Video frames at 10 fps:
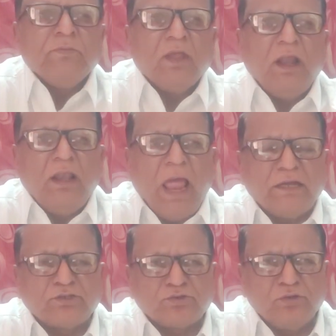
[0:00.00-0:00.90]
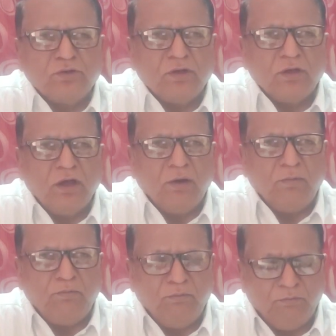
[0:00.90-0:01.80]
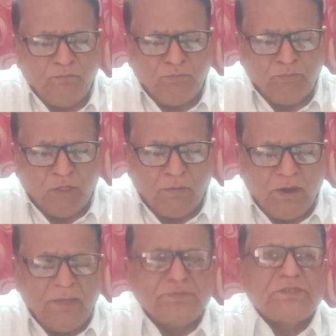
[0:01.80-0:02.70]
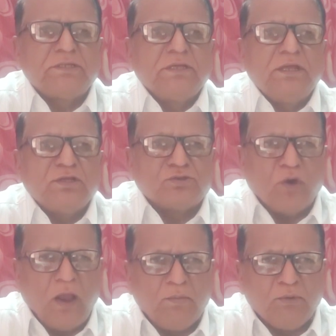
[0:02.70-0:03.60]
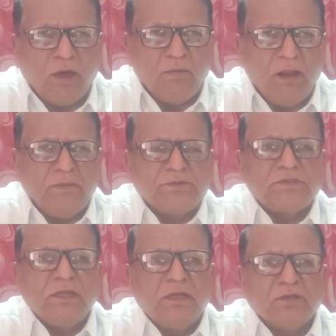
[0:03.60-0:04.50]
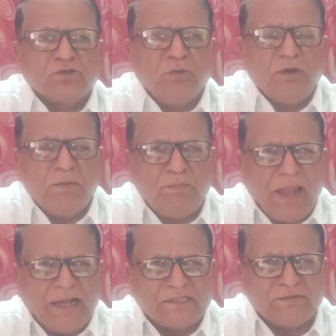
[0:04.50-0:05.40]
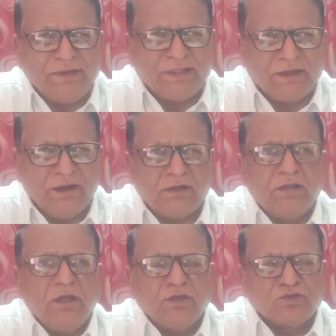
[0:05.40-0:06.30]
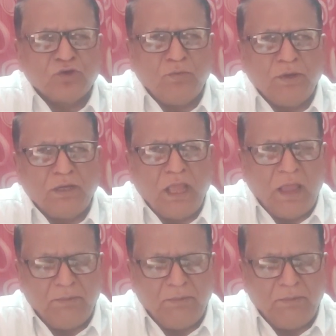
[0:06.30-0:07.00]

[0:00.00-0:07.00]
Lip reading: lands problems, soil problems. So many plants were cut. So many